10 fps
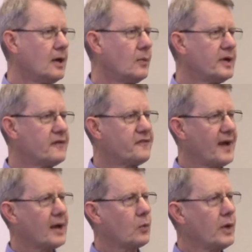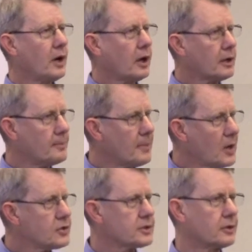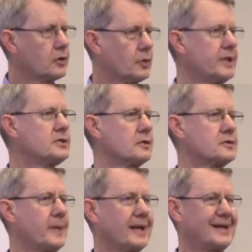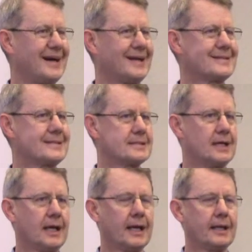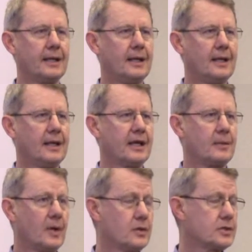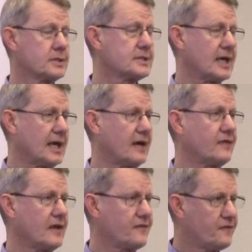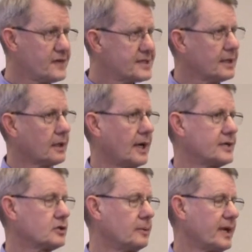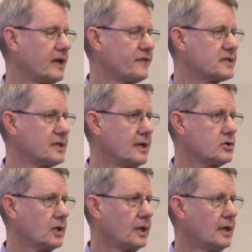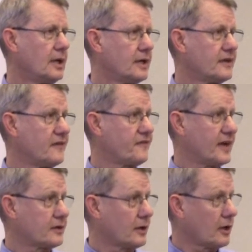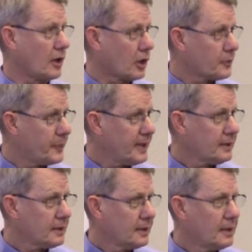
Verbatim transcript: When in fact, we are emotional creatures by God's design. And emotions have a physiological manifestation. They affect our heartbeat.